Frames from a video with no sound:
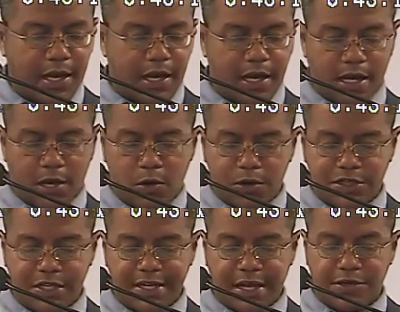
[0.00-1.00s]
Uh,
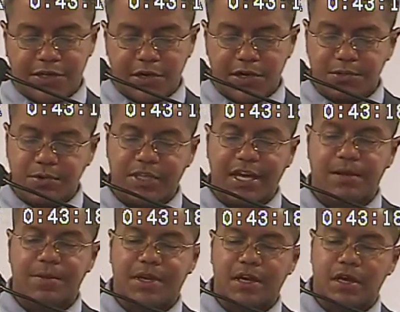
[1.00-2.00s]
Horsley Down Church would later
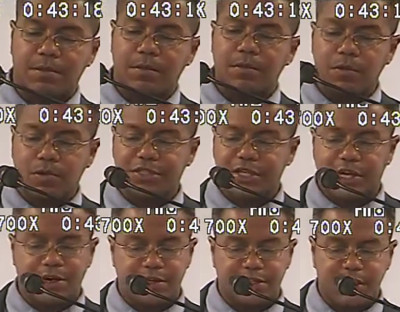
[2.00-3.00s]
become, we'll see
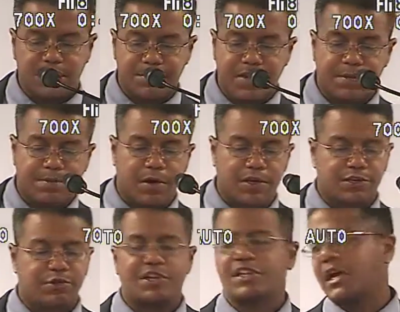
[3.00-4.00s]
here, it's going to be Park
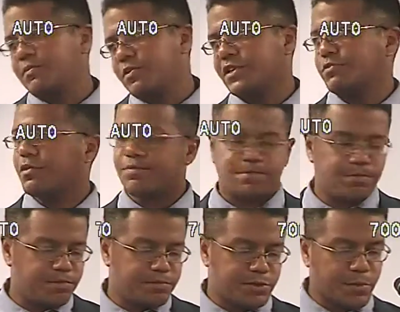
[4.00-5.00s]
Street Chapel. That's where
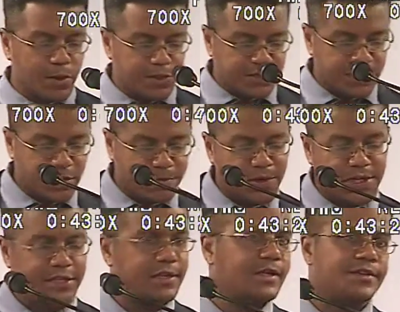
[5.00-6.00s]
Spurgeon's going to
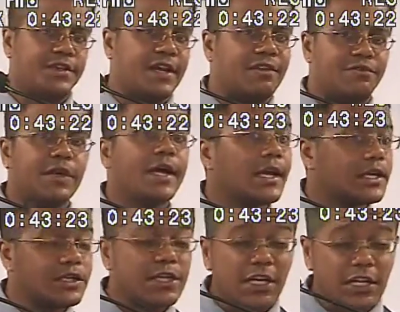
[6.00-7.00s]
preach, and he's going to have
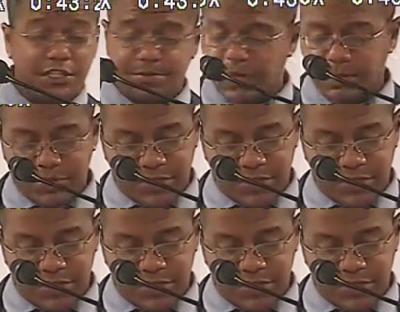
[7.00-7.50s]
tons of people